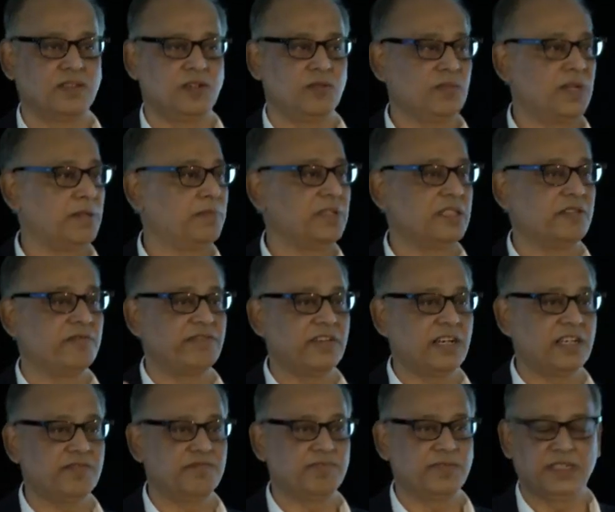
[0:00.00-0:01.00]
or maybe the
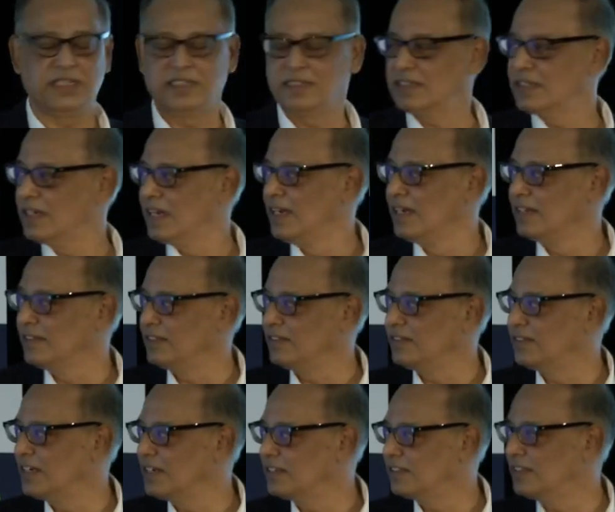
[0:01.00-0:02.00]
five Ps
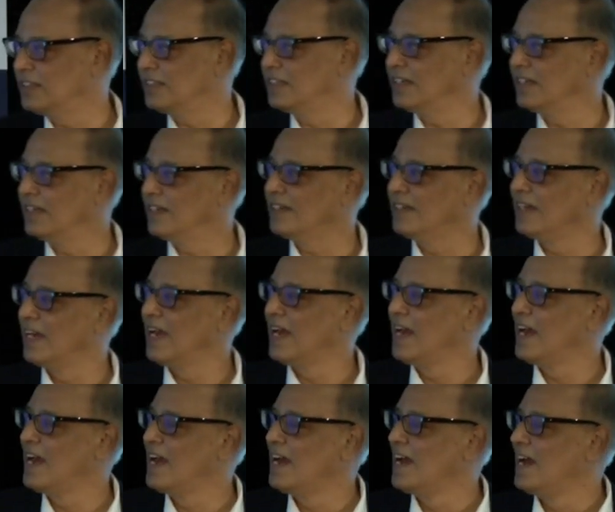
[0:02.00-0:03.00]
since yesterday.
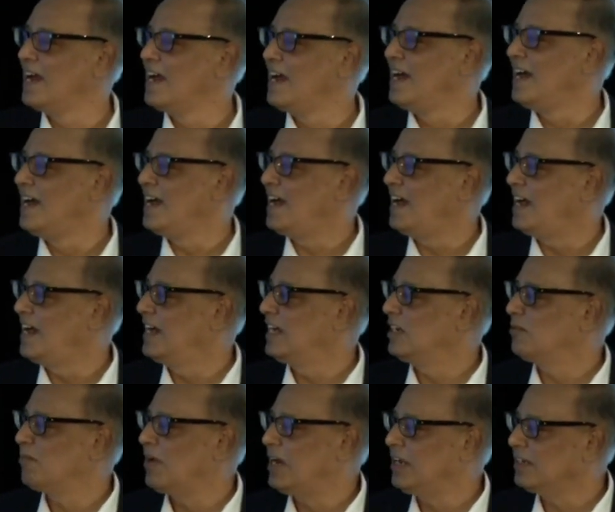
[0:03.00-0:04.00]

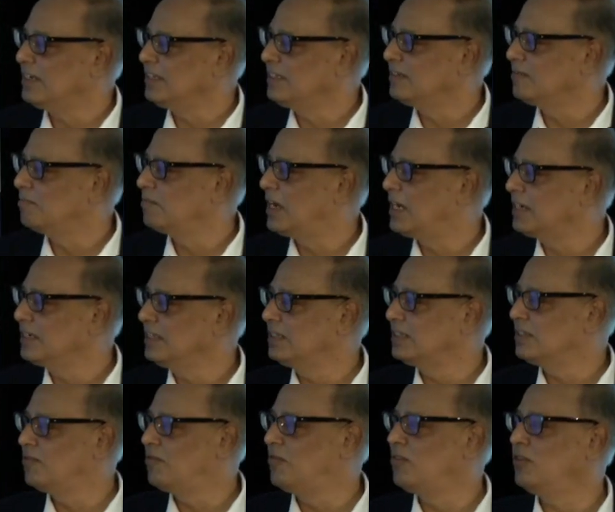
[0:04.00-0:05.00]
It
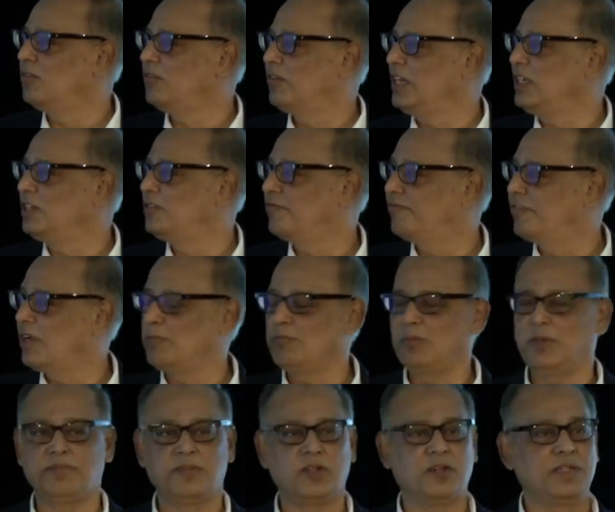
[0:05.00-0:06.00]
markets a whole range of
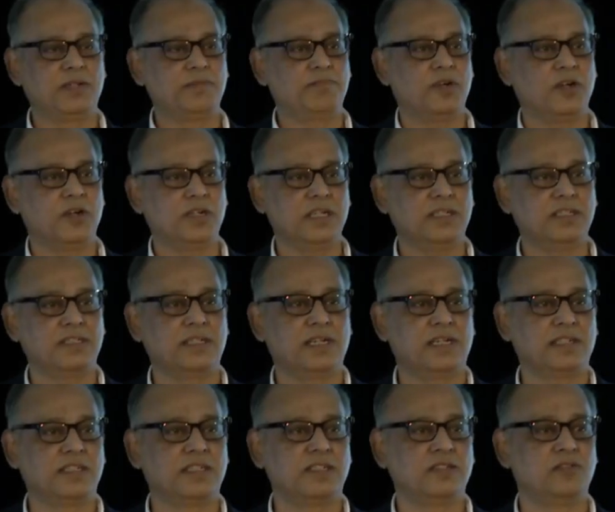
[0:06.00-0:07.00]
family planning products
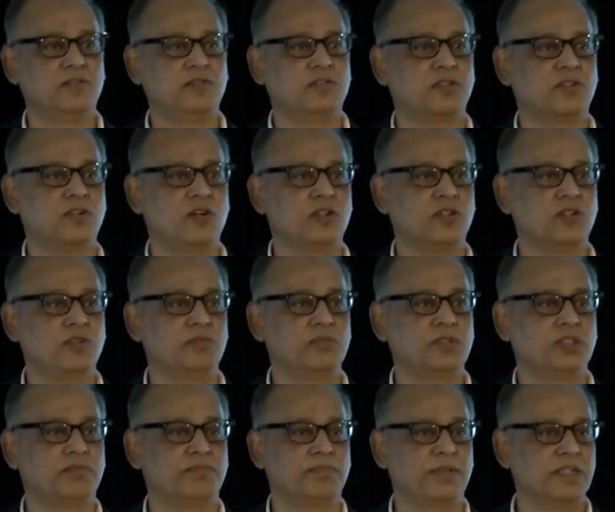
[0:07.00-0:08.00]
that includes
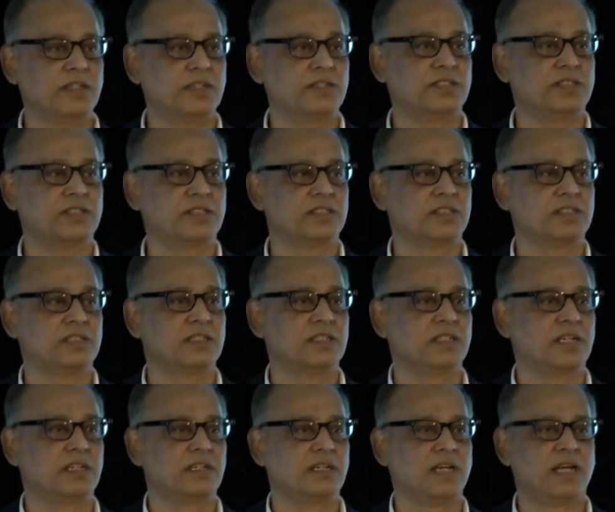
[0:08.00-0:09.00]
condoms, pills,
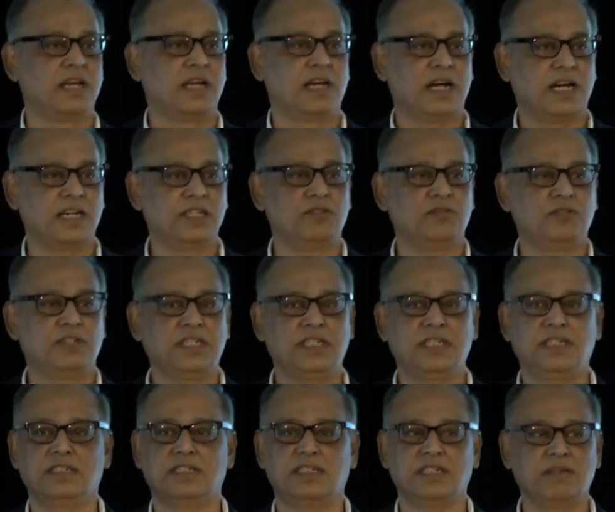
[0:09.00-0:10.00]

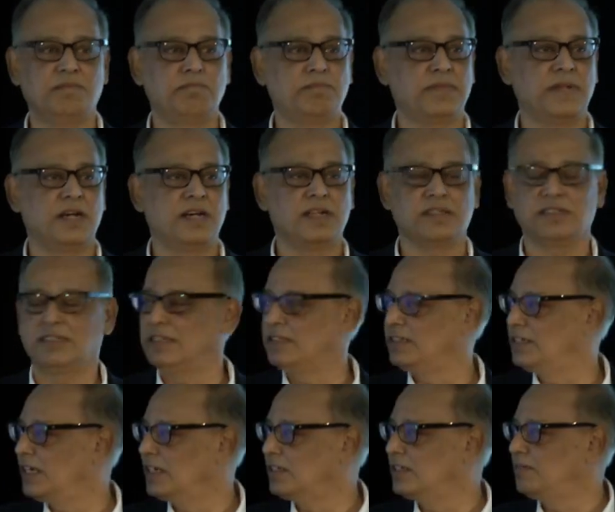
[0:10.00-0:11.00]
IUDs, implants,
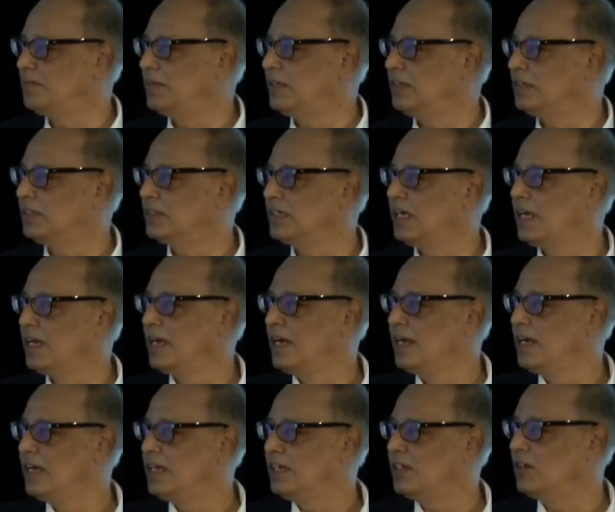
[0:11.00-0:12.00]
injectables.
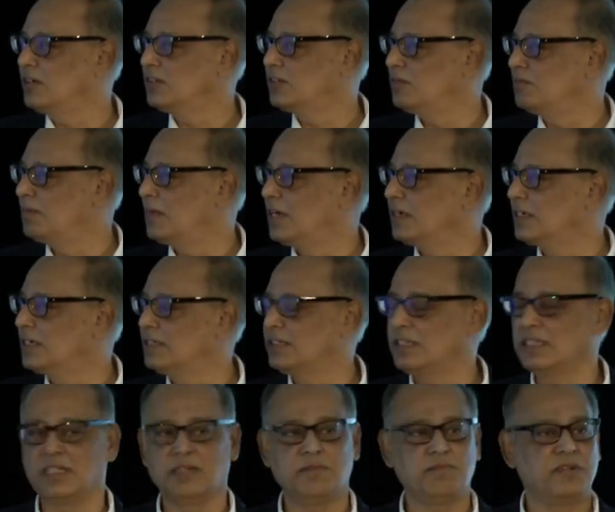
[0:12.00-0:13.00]
It also markets
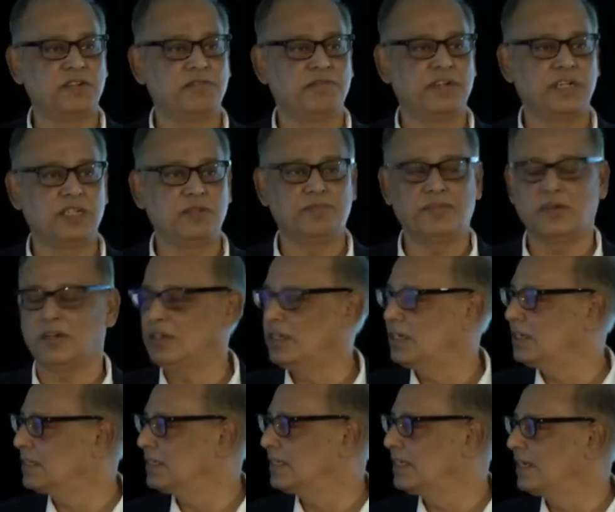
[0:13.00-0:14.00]
a number of health
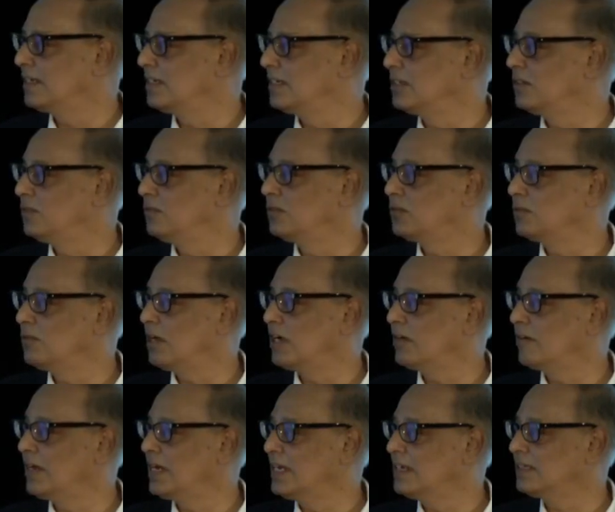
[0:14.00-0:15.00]
products that includes
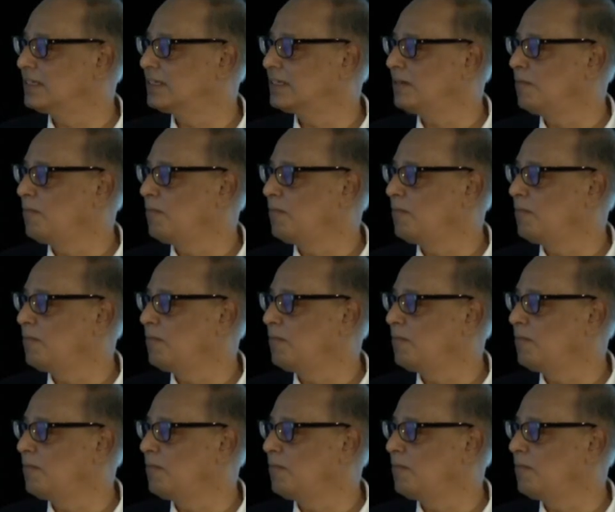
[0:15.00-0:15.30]
ORS,